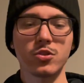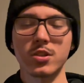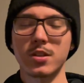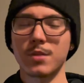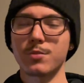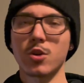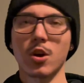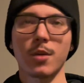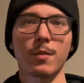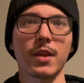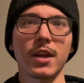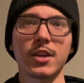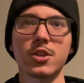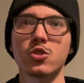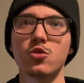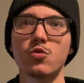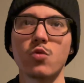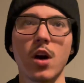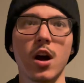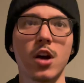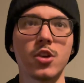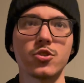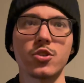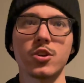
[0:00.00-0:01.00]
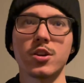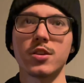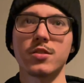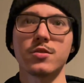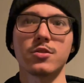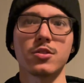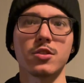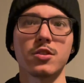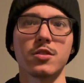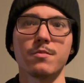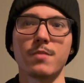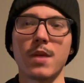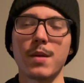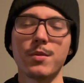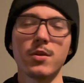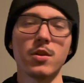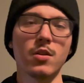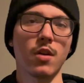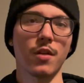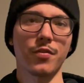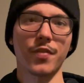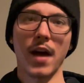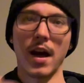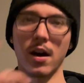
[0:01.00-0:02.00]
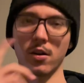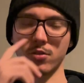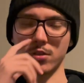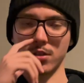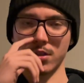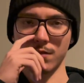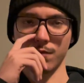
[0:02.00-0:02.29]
I'm talking about like 200 to maybe 1,000,